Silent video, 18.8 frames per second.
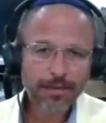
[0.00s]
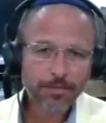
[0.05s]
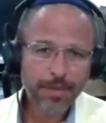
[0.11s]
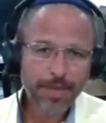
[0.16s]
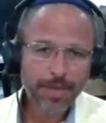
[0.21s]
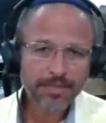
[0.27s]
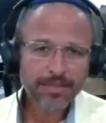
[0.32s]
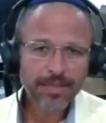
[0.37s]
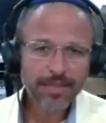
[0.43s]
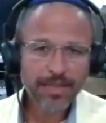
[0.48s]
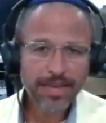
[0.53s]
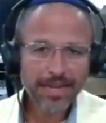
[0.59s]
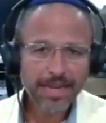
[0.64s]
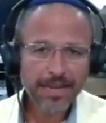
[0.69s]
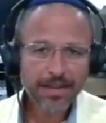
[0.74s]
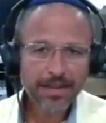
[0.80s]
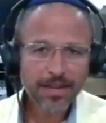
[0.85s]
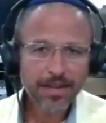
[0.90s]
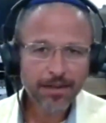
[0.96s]
And based on that
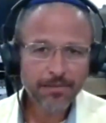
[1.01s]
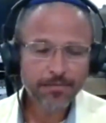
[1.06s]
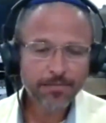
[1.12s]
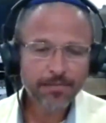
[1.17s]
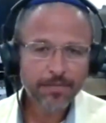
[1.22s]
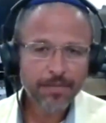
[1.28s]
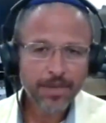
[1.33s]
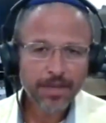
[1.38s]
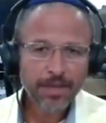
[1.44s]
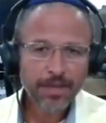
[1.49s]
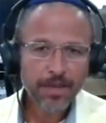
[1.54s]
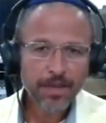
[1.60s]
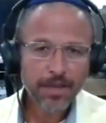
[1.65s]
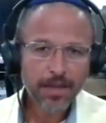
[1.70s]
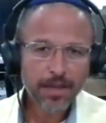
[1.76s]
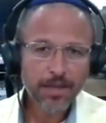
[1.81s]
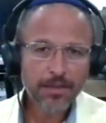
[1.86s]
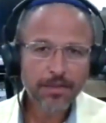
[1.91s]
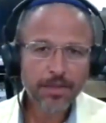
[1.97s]
income,
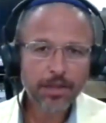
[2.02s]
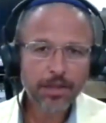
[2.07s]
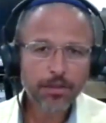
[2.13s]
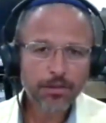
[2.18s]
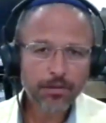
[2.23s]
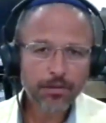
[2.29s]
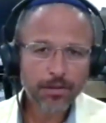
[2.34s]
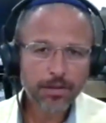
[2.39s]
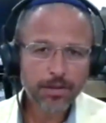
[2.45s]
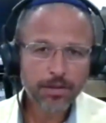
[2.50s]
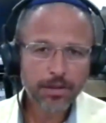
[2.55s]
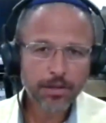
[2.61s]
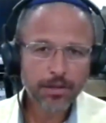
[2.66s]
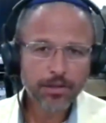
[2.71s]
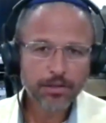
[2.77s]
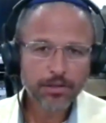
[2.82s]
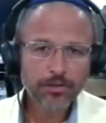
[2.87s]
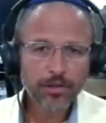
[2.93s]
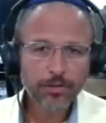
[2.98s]
they'll
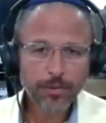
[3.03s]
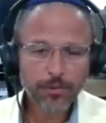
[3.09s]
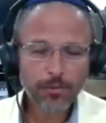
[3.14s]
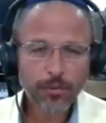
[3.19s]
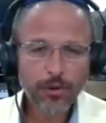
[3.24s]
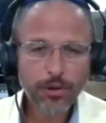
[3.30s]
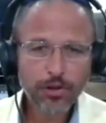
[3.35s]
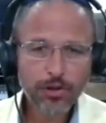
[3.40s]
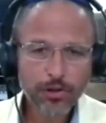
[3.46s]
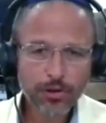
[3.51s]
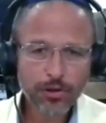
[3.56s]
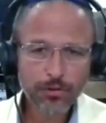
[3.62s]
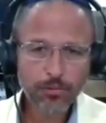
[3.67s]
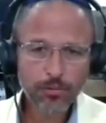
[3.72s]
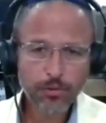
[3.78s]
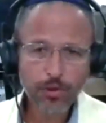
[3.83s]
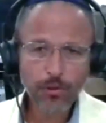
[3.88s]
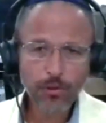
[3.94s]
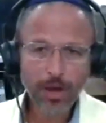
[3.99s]
determine whether
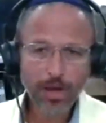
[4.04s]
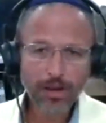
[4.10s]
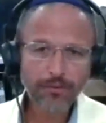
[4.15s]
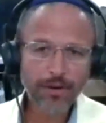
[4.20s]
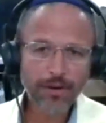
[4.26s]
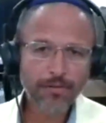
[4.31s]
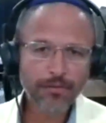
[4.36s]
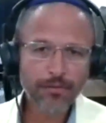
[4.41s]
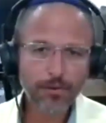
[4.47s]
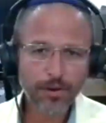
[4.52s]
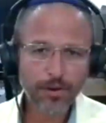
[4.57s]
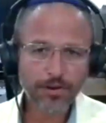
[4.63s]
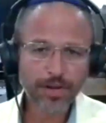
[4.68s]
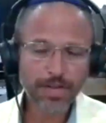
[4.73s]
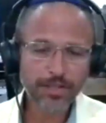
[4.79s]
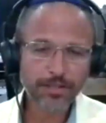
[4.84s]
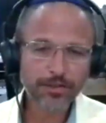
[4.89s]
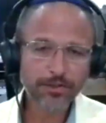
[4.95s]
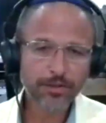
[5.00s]
you qualify for it or
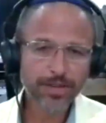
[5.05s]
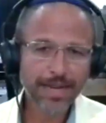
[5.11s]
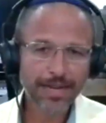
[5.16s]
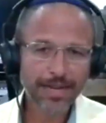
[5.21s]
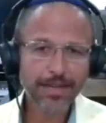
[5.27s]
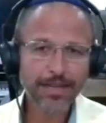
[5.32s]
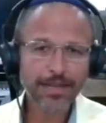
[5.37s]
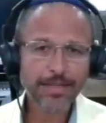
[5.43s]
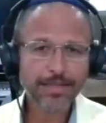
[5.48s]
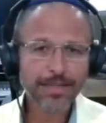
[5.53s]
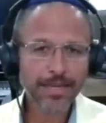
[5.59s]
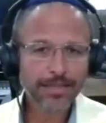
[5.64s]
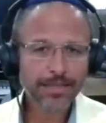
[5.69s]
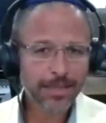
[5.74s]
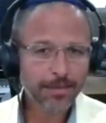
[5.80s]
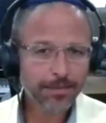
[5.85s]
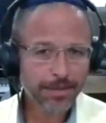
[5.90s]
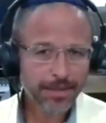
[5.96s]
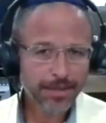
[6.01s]
not. So again, it's not
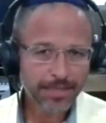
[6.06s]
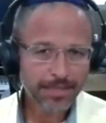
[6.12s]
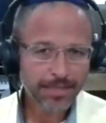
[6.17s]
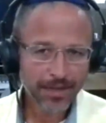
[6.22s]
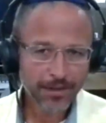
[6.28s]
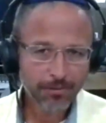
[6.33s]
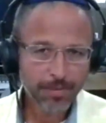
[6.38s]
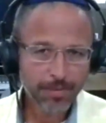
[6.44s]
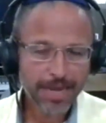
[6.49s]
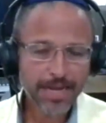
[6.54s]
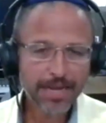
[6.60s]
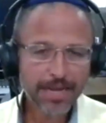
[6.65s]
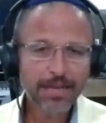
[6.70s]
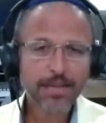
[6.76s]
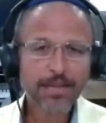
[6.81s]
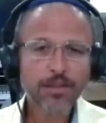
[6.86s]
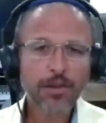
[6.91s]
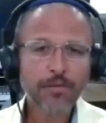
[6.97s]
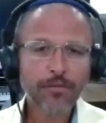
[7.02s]
something that's
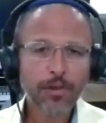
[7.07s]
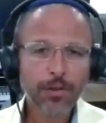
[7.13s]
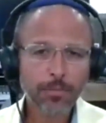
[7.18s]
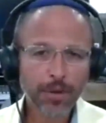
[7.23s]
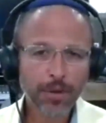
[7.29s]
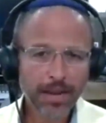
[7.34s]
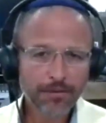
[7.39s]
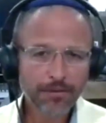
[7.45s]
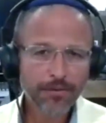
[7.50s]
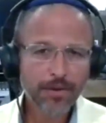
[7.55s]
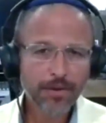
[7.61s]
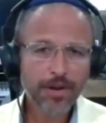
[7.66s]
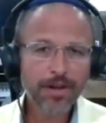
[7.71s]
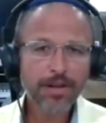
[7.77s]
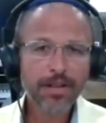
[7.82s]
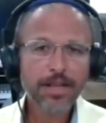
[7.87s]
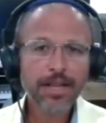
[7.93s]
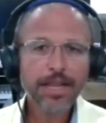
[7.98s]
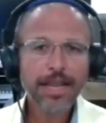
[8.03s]
automatic. You have to apply for
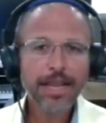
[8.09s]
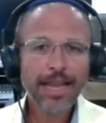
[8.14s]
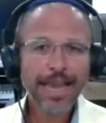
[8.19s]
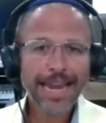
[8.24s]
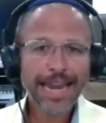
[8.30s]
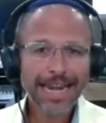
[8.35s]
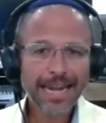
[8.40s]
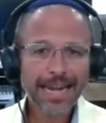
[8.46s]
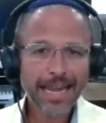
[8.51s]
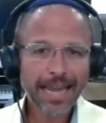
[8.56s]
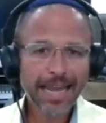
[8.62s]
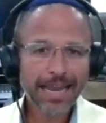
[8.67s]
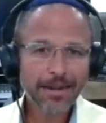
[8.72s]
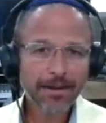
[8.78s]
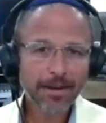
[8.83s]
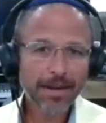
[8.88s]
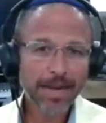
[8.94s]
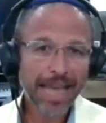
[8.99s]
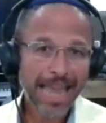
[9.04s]
it,
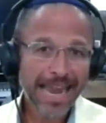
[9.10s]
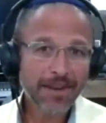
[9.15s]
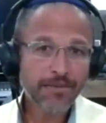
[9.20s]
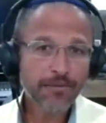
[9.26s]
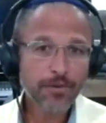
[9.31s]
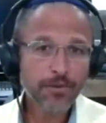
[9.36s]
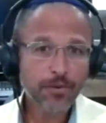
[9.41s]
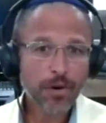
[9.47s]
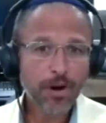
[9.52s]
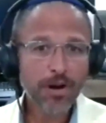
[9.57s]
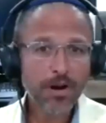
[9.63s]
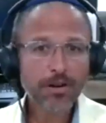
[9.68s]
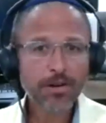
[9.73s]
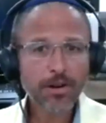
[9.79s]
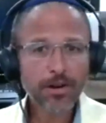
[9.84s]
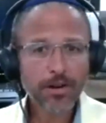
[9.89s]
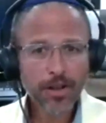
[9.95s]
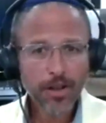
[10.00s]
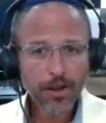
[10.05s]
and if you
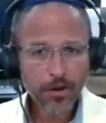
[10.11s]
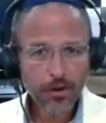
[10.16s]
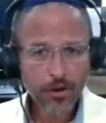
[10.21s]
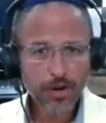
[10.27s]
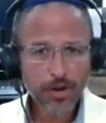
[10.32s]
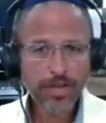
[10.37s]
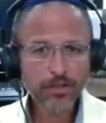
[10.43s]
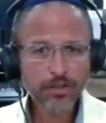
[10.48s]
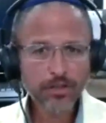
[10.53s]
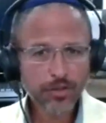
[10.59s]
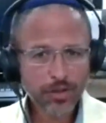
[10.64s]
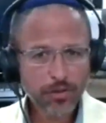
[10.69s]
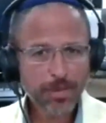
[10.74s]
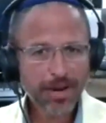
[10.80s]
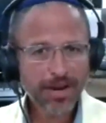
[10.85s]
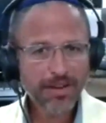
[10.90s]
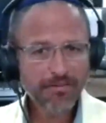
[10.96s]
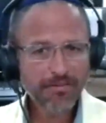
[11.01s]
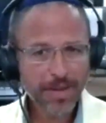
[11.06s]
are earning a certain
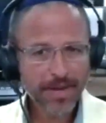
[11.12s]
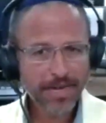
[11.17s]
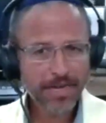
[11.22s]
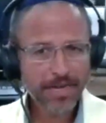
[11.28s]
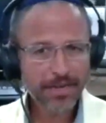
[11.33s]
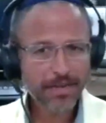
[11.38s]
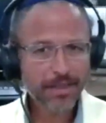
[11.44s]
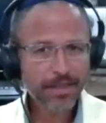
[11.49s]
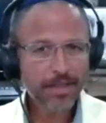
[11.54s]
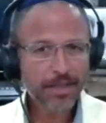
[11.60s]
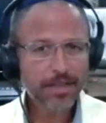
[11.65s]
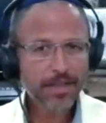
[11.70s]
amount of money,